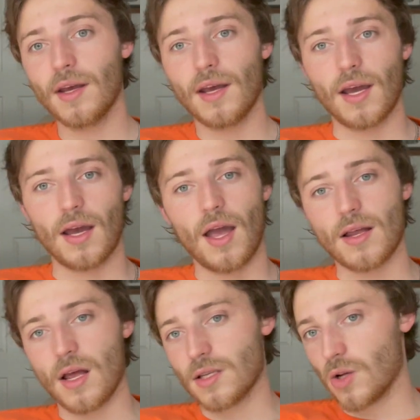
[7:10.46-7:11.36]

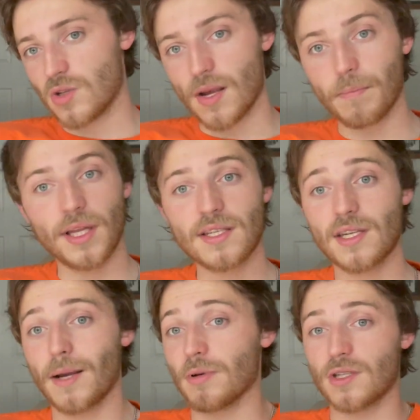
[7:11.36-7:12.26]
and so
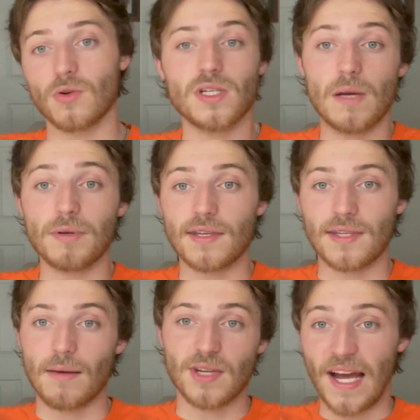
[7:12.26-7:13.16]
simplistic, but so deep at the
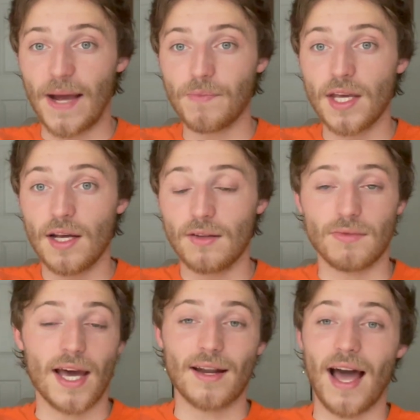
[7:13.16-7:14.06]
same time,
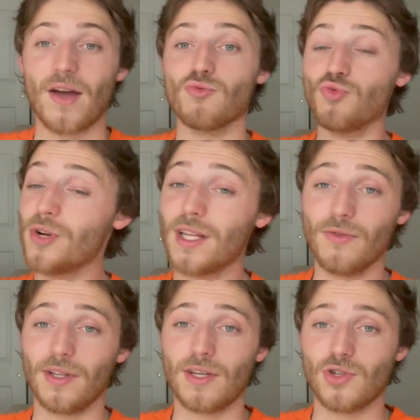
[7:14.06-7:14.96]
that I
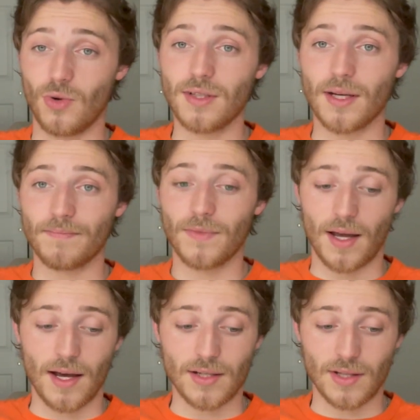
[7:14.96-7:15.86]
really enjoyed them.
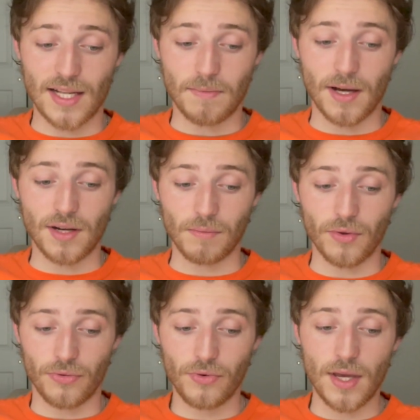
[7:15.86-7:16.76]
So that's my number
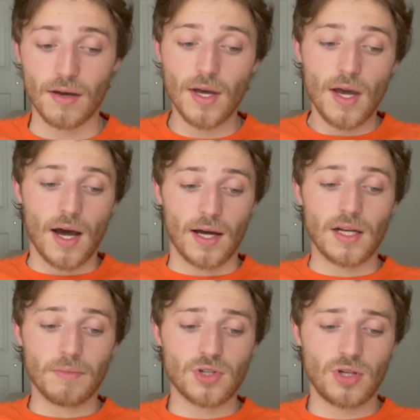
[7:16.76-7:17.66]
3.
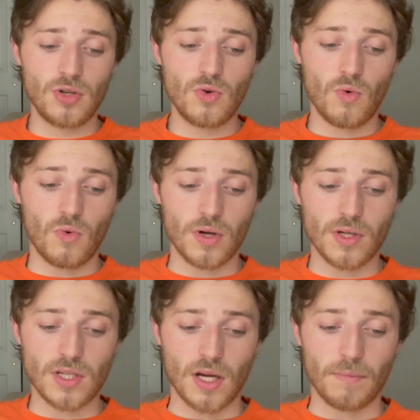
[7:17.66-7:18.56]
Number 2
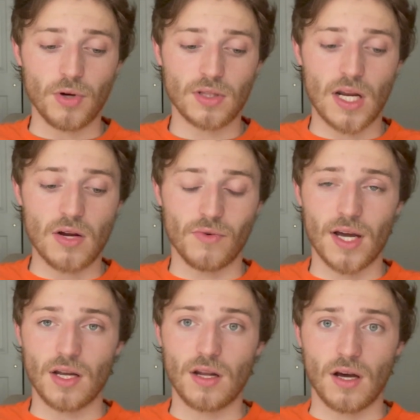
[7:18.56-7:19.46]
was a book that I
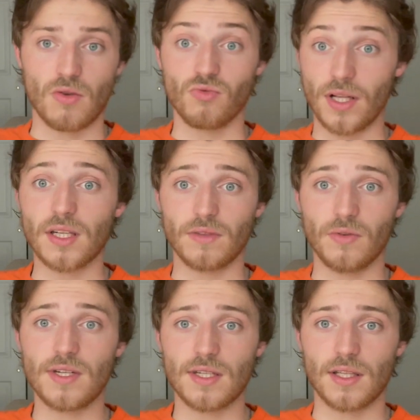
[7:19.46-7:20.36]
read relatively
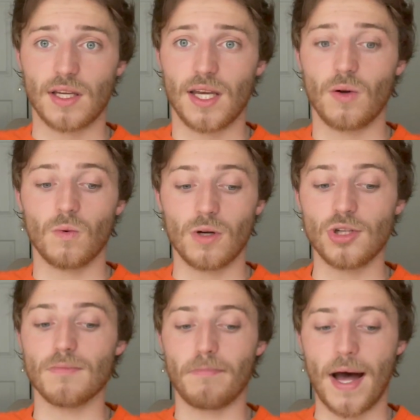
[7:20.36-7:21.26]
recently. It
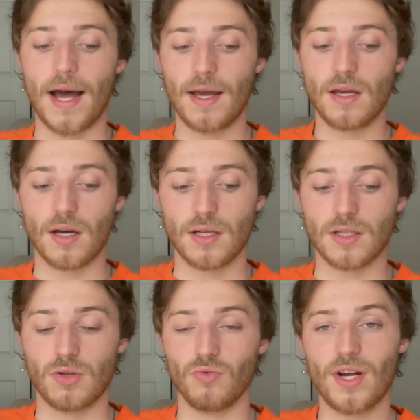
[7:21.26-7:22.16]
was My
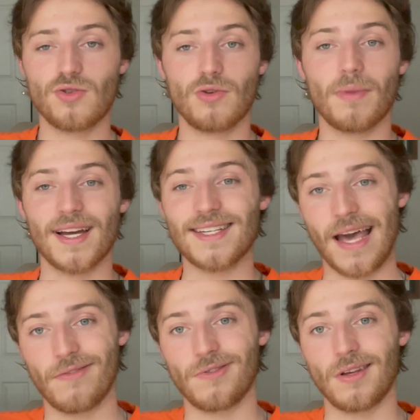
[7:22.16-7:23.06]
Cousin Rachel by
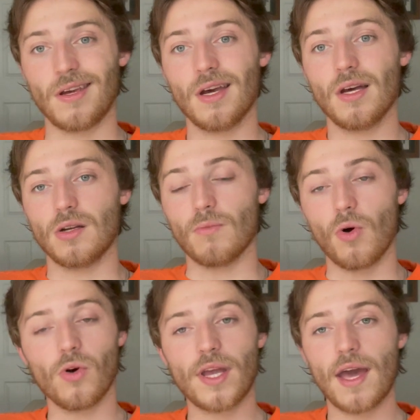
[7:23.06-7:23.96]
Daphne du
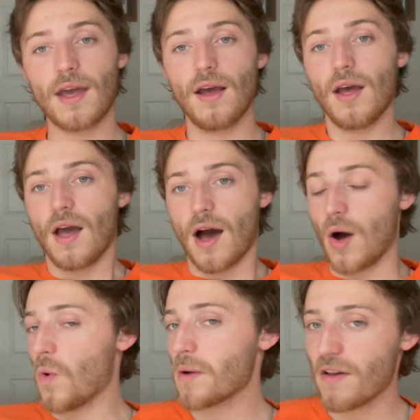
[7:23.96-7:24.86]
Maurier.
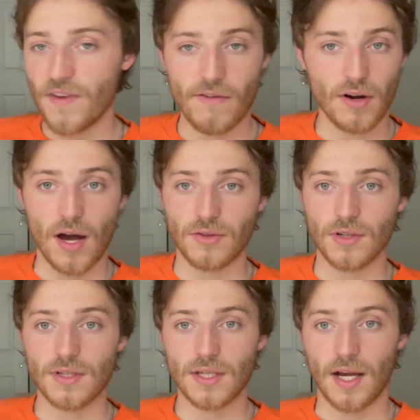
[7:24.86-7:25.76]
One of my favorite
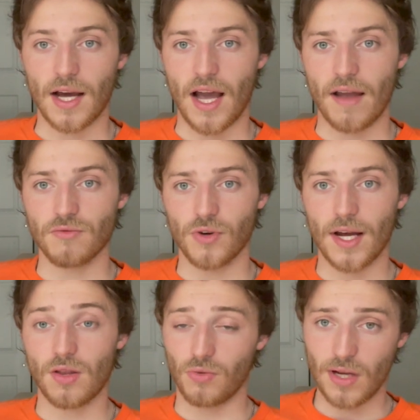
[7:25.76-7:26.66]
authors. I've
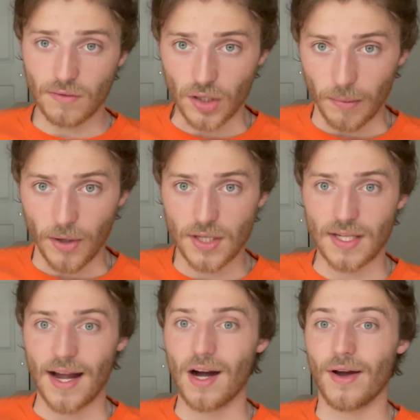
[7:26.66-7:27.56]
read 3 of her books
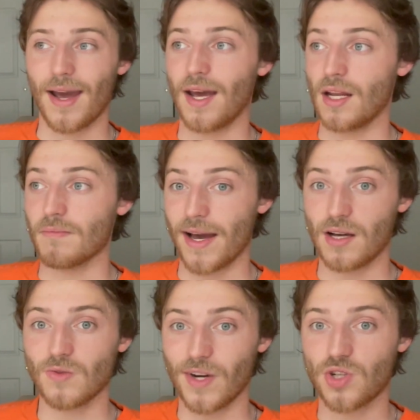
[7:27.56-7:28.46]
now, and My
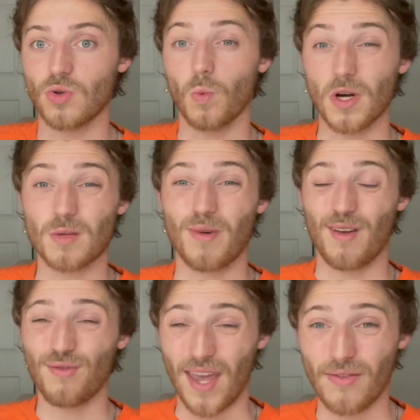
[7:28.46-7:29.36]
Cousin Rachel was my
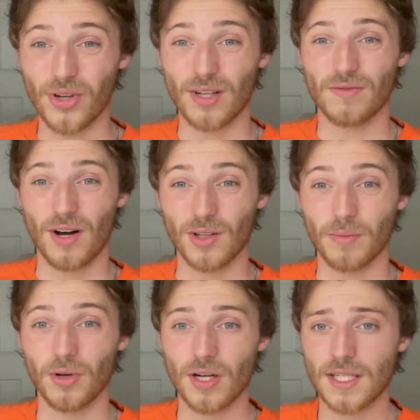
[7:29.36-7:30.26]
favorite of all her
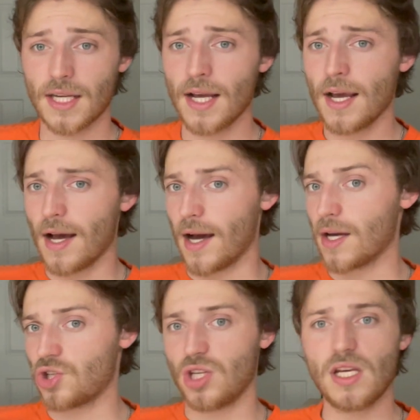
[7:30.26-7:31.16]
books.
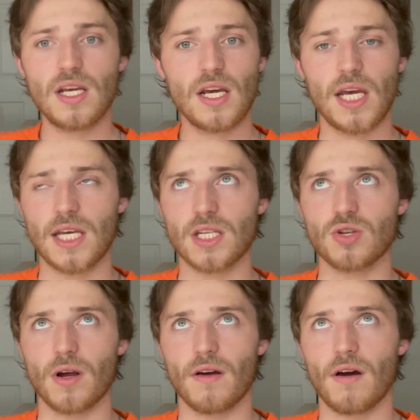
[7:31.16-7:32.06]
She
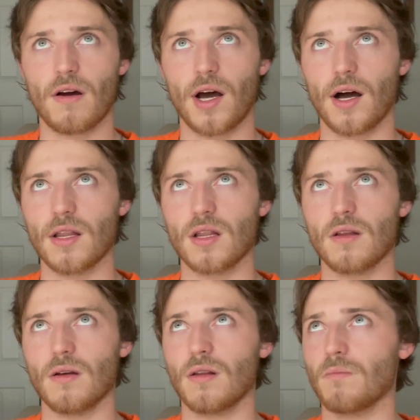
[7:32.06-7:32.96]
is
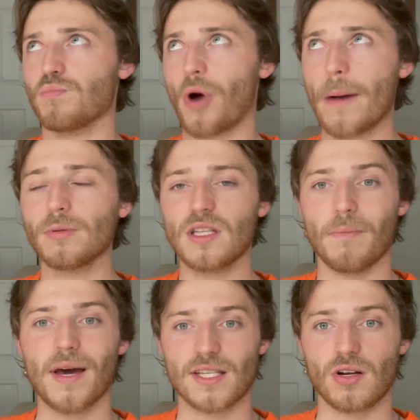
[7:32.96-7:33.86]
probably the
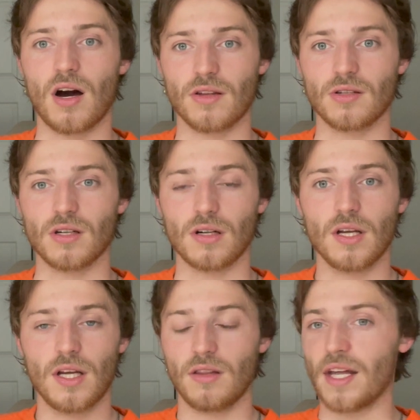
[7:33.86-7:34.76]
best author
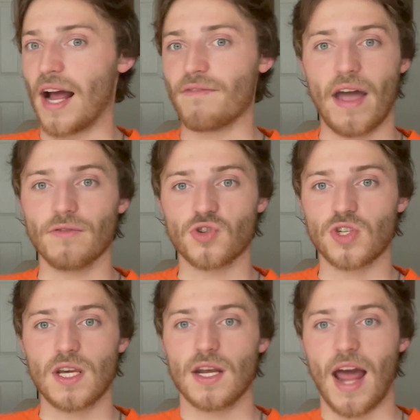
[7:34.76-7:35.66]
that I've ever
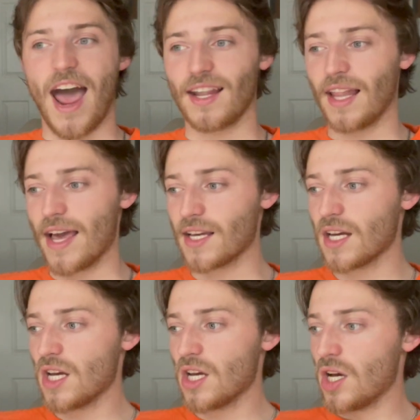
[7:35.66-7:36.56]
seen at like
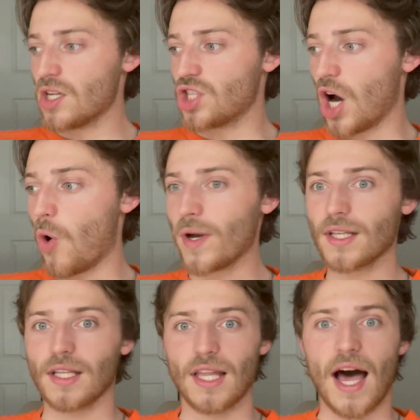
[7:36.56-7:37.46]
towing
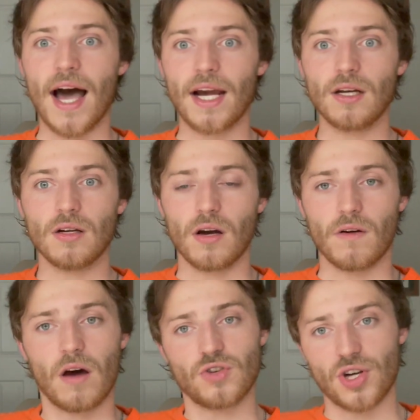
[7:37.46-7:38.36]
the line
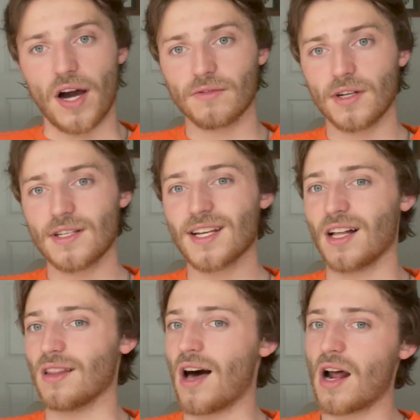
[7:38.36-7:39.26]
of genres. A
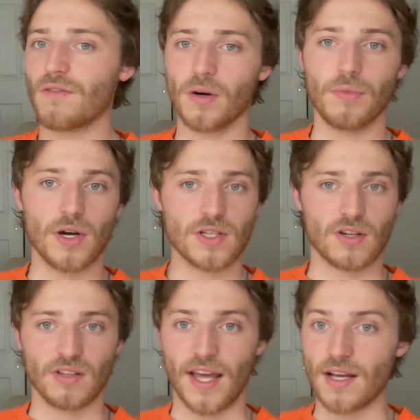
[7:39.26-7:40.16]
lot of her books
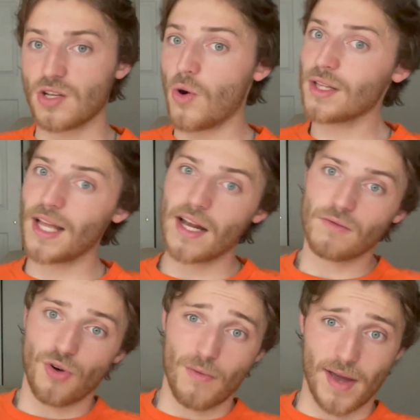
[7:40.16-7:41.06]
are like towing the line of
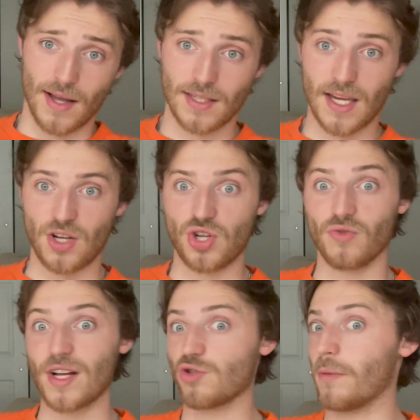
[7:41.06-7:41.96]
romance, and she
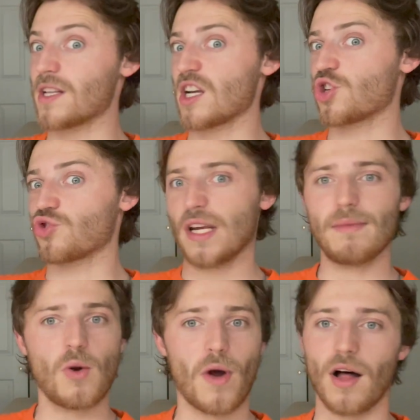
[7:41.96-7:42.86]
writes romance
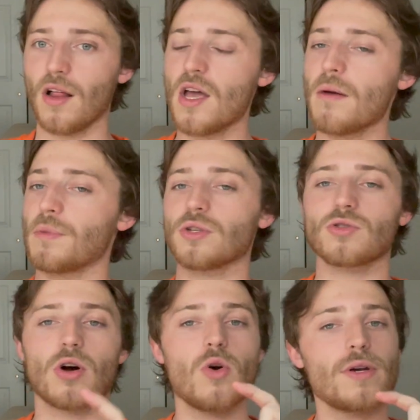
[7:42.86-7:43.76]
extremely well, but there's
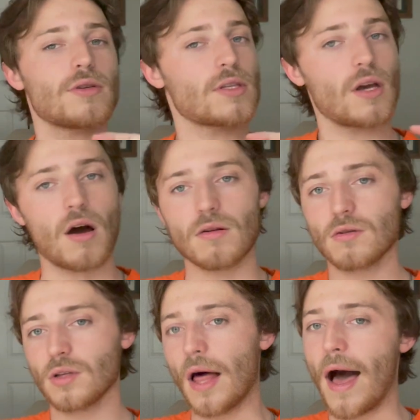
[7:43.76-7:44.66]
always just the
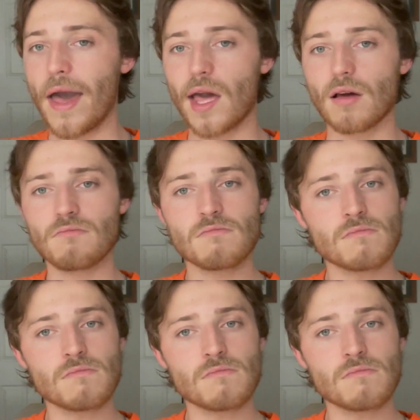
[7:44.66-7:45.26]
underlying